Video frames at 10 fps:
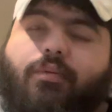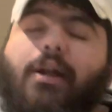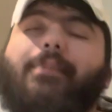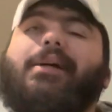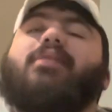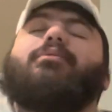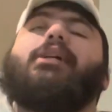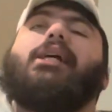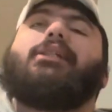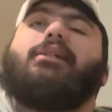Rap House
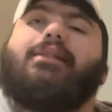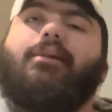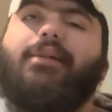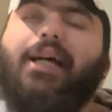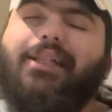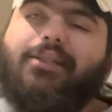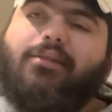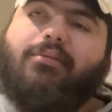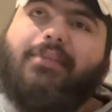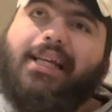Reactions. Today we got
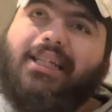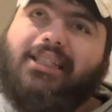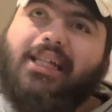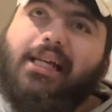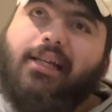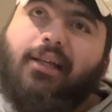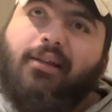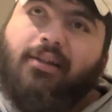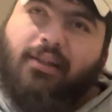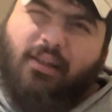Lil Man Jay,
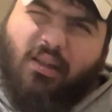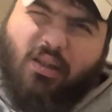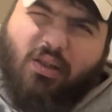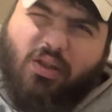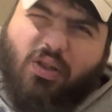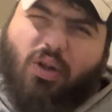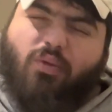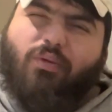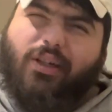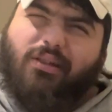So
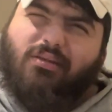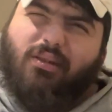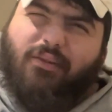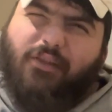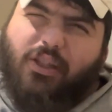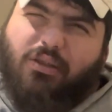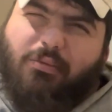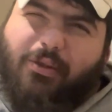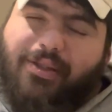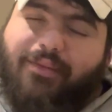Real, official
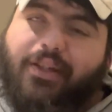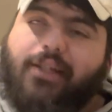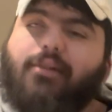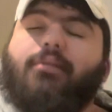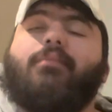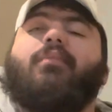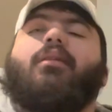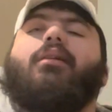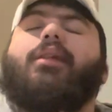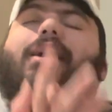music video.
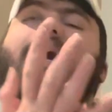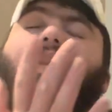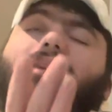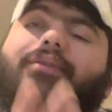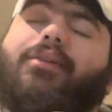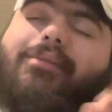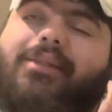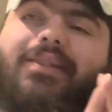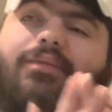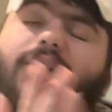Now, I didn't even know there
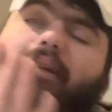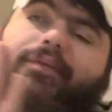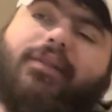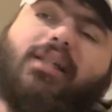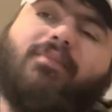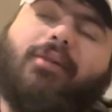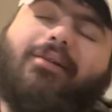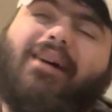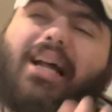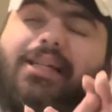was a video for this,
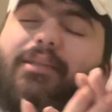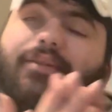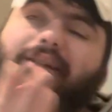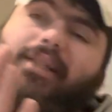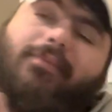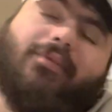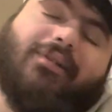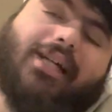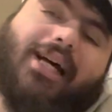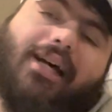bro. I just found him
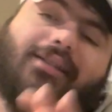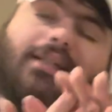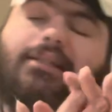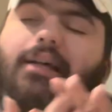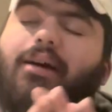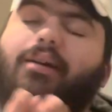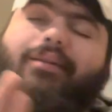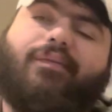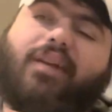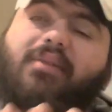on TikTok or
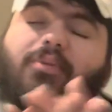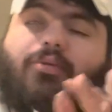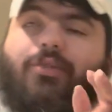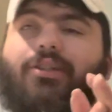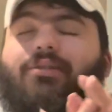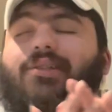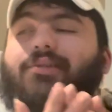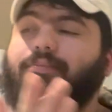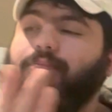on Facebook Reels,